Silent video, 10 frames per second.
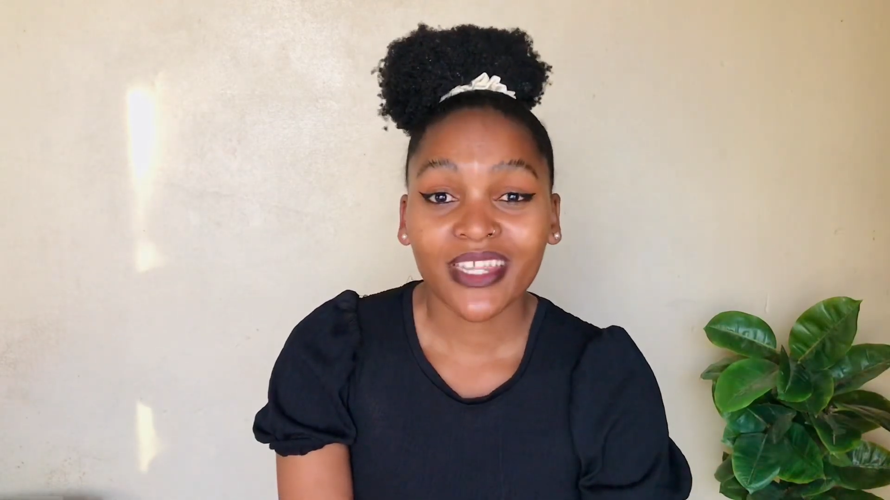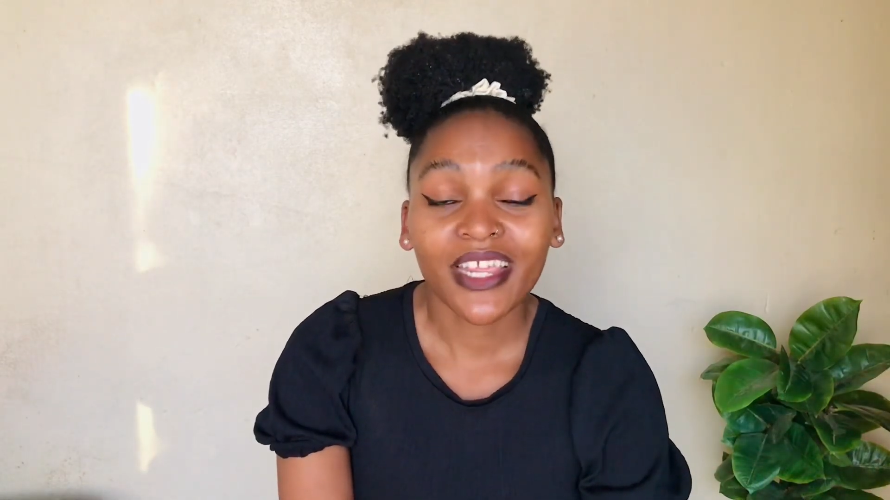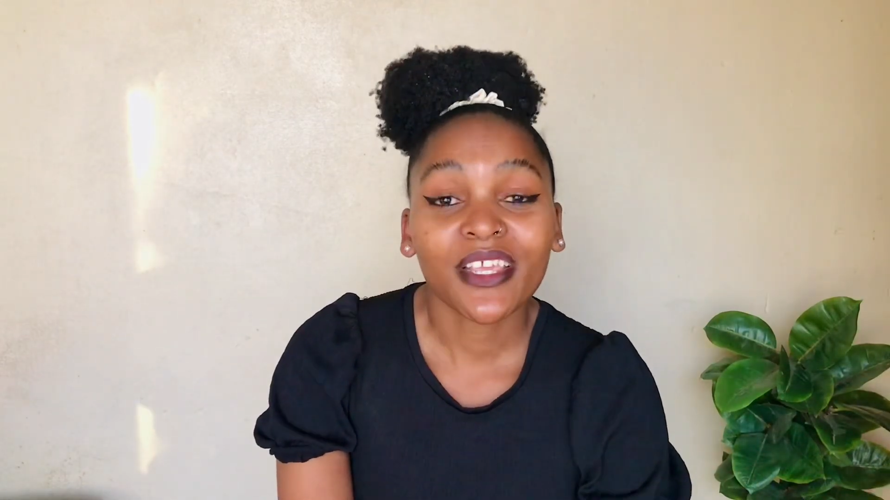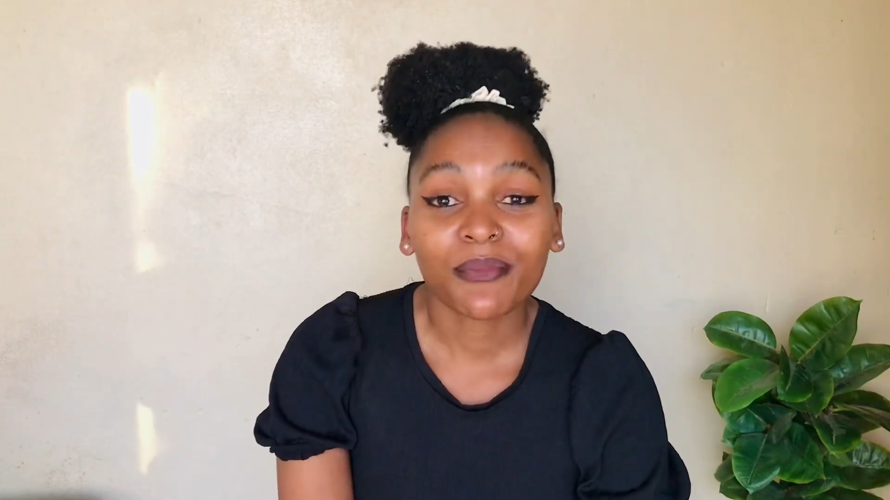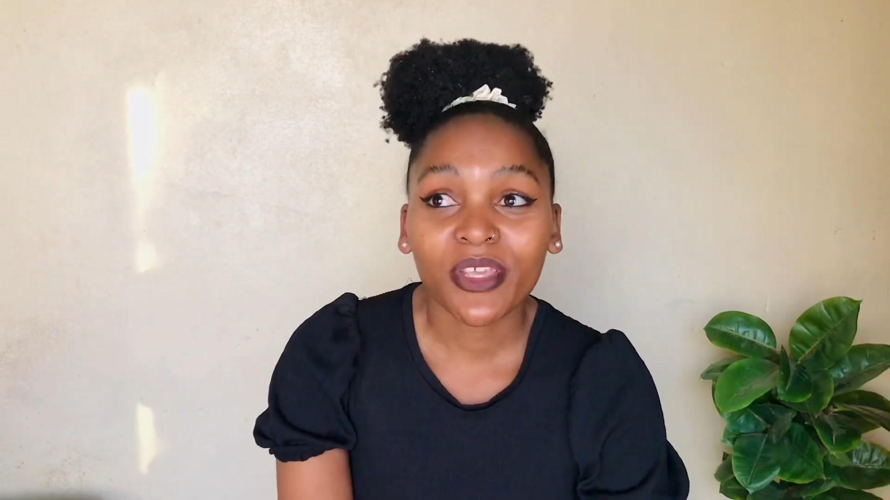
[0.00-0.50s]

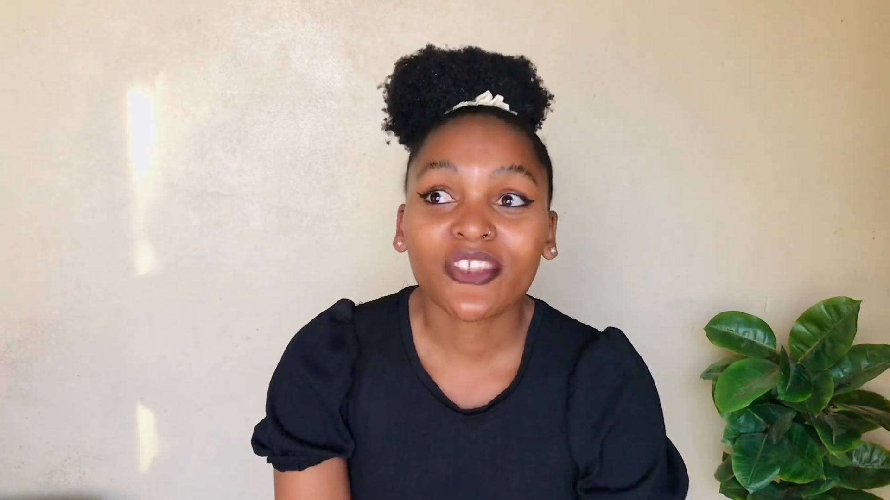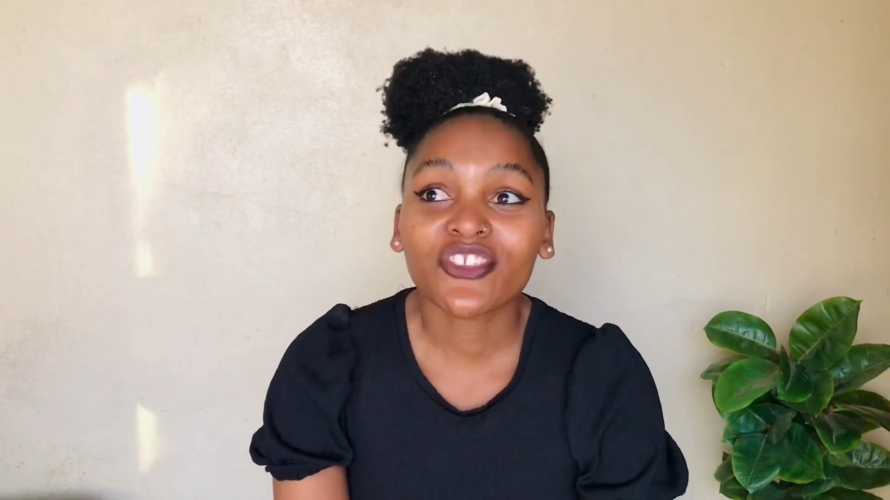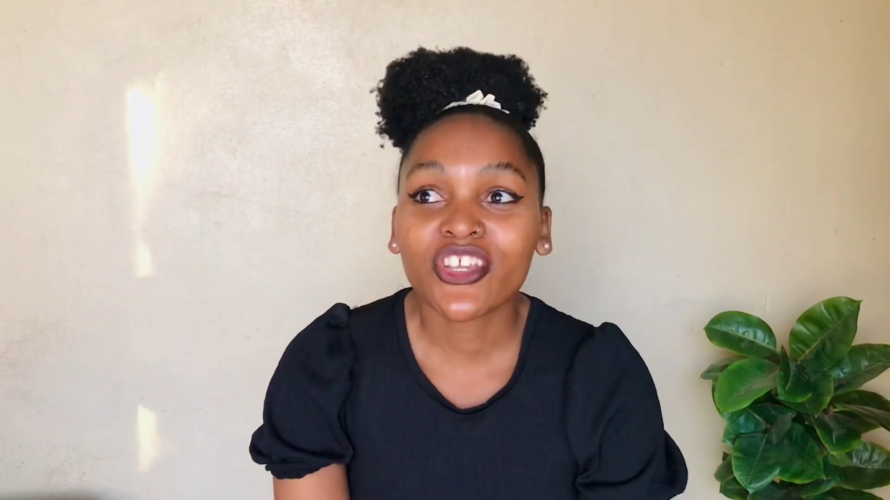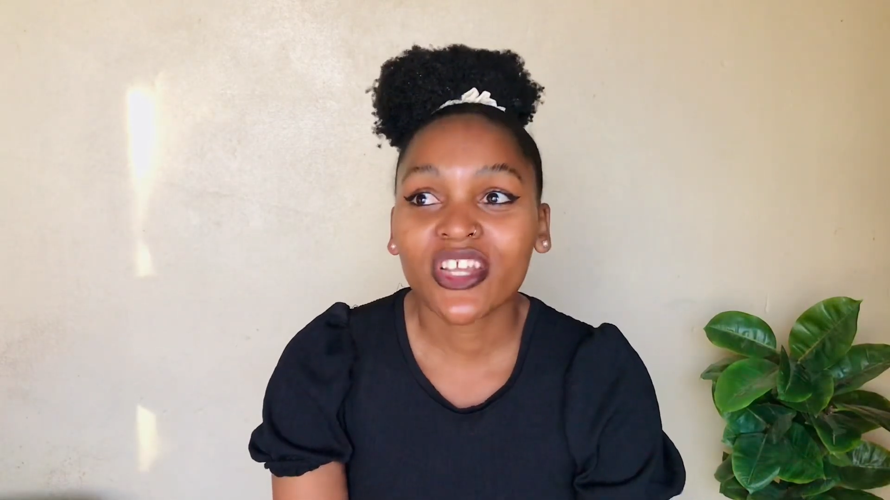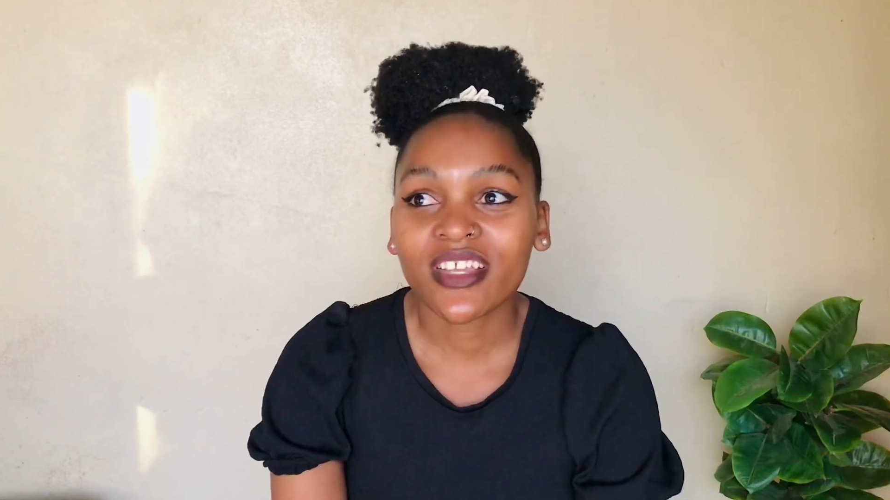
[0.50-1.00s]
taking
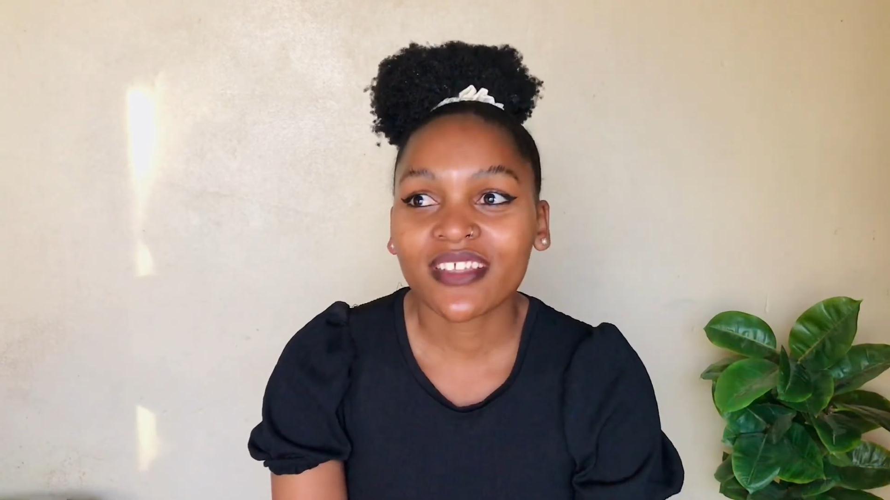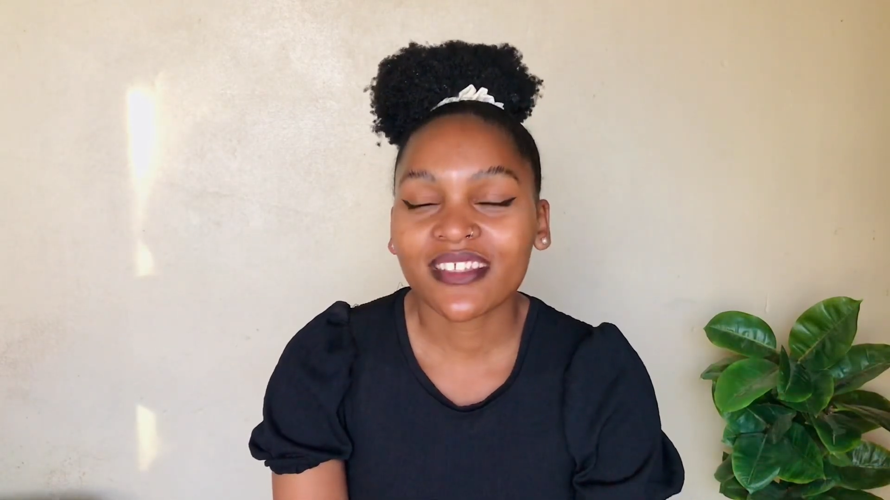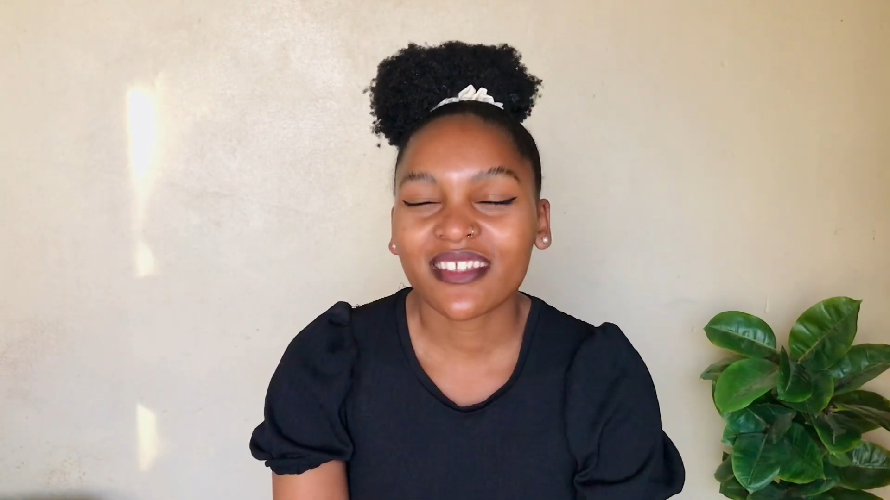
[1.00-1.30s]
pictures.